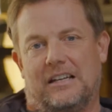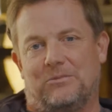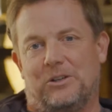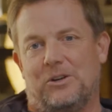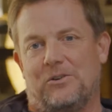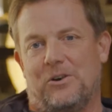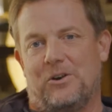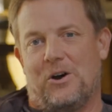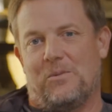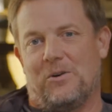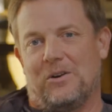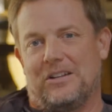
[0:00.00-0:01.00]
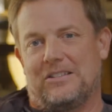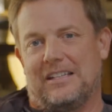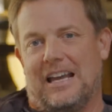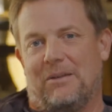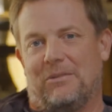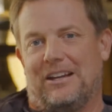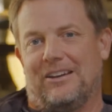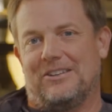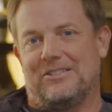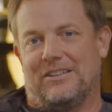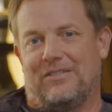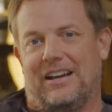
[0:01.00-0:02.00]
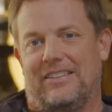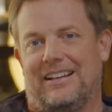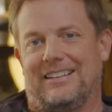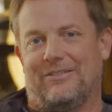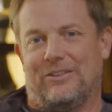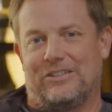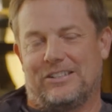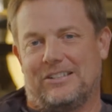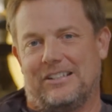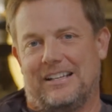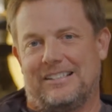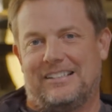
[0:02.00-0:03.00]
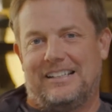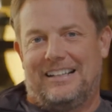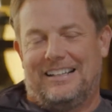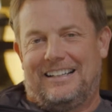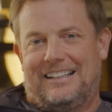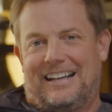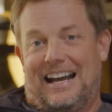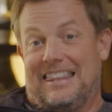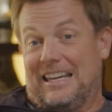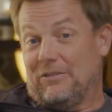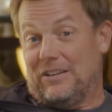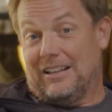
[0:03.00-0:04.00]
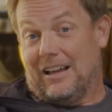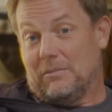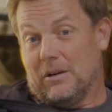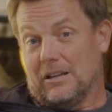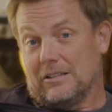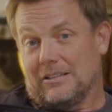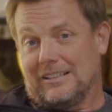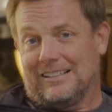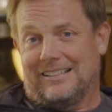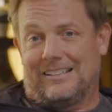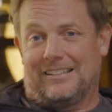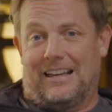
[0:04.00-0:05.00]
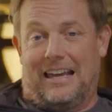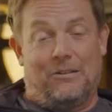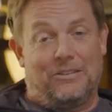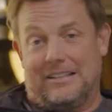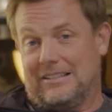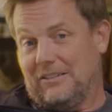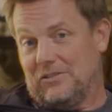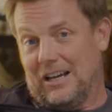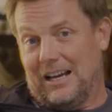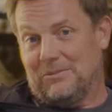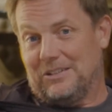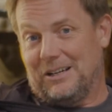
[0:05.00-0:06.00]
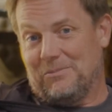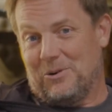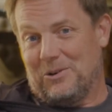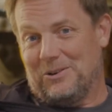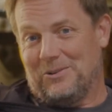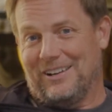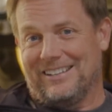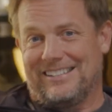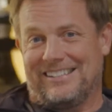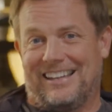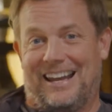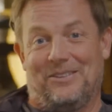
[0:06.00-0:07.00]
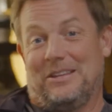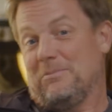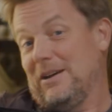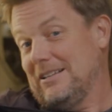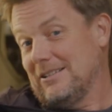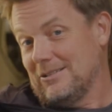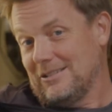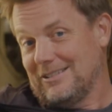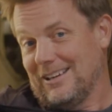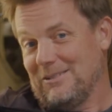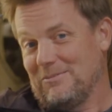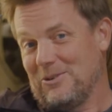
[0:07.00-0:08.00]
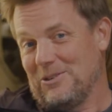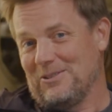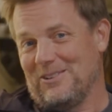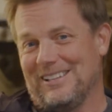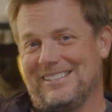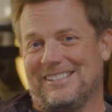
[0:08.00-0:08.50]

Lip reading: Do your own homework and see how many others have had that level of success. I think of Elon Musk. I don't think Steve Jobs did it more than once. I don't think Bezos has done it more than once.